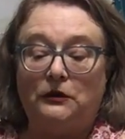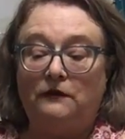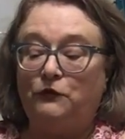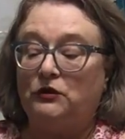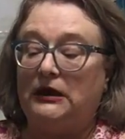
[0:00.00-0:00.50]

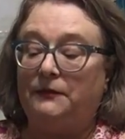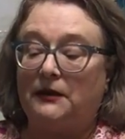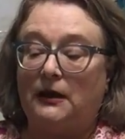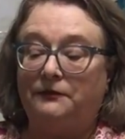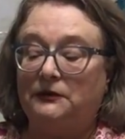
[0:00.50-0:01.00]
if you keep a
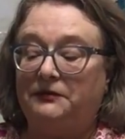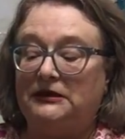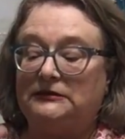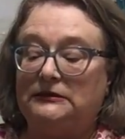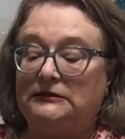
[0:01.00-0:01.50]
couple of
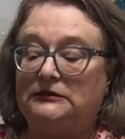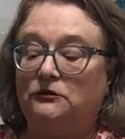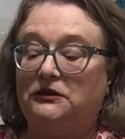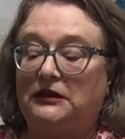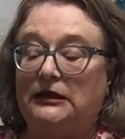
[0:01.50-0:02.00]
pieces so
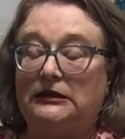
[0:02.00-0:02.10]
that they